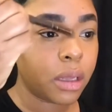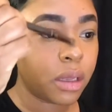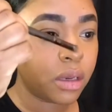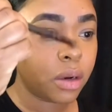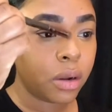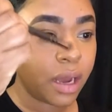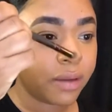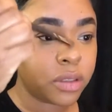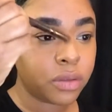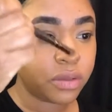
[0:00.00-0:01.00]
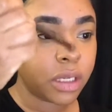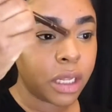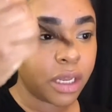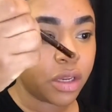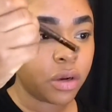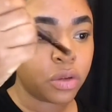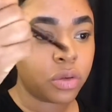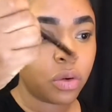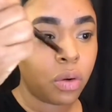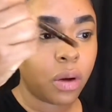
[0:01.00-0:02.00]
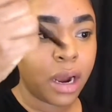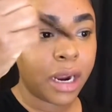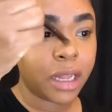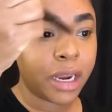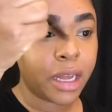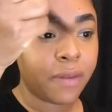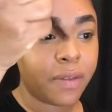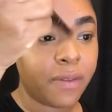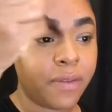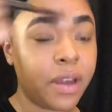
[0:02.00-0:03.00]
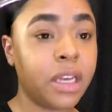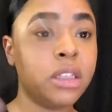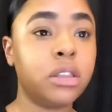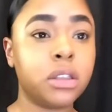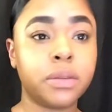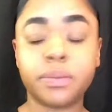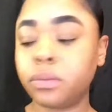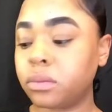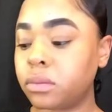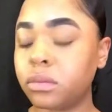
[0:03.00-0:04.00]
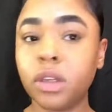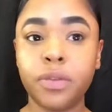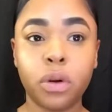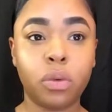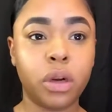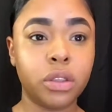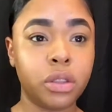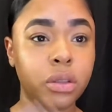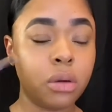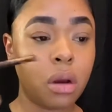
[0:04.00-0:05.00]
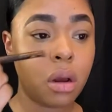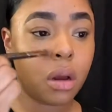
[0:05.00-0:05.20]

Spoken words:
And you don't have to really like, you know, do the whole highlighting of the face if you don't want to.